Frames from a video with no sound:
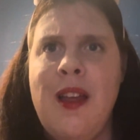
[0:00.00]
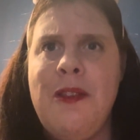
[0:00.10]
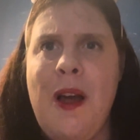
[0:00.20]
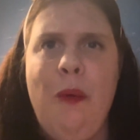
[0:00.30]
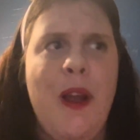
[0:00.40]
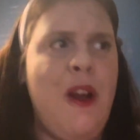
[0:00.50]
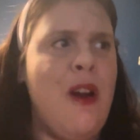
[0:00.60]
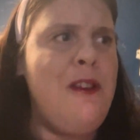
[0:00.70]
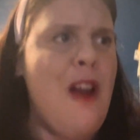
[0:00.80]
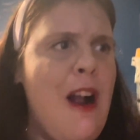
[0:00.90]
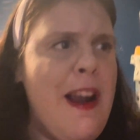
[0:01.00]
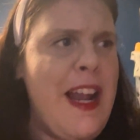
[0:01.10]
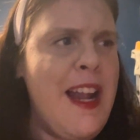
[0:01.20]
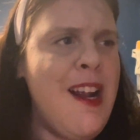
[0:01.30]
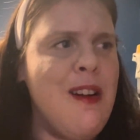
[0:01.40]
that we could not
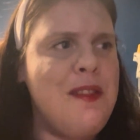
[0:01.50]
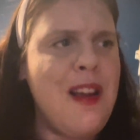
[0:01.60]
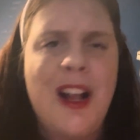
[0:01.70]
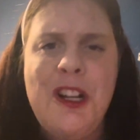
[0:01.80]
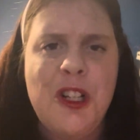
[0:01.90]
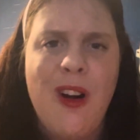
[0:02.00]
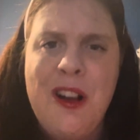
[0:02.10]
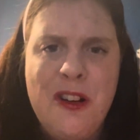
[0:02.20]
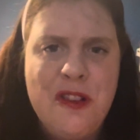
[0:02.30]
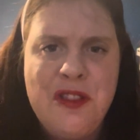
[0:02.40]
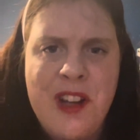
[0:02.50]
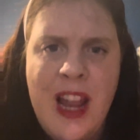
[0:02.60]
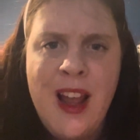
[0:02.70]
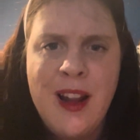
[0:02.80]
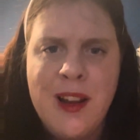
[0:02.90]
hear, touch, or
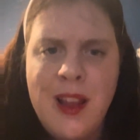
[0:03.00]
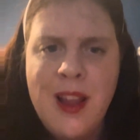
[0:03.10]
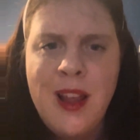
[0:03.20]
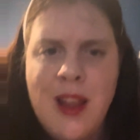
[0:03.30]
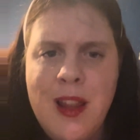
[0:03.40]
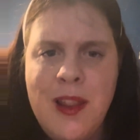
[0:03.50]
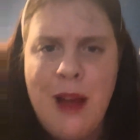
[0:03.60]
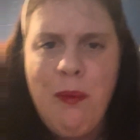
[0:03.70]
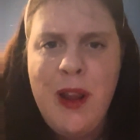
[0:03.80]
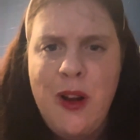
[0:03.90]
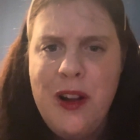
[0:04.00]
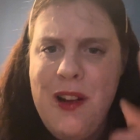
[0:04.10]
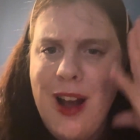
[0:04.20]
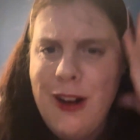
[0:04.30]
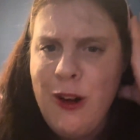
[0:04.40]
understand, that we could
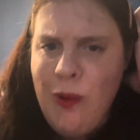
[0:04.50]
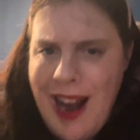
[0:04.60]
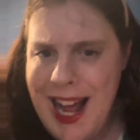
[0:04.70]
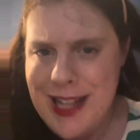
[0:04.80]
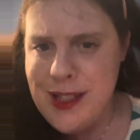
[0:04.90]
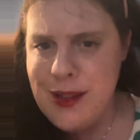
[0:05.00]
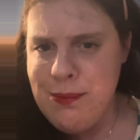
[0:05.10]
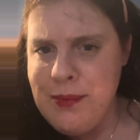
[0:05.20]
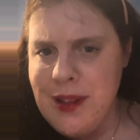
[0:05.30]
not grasp,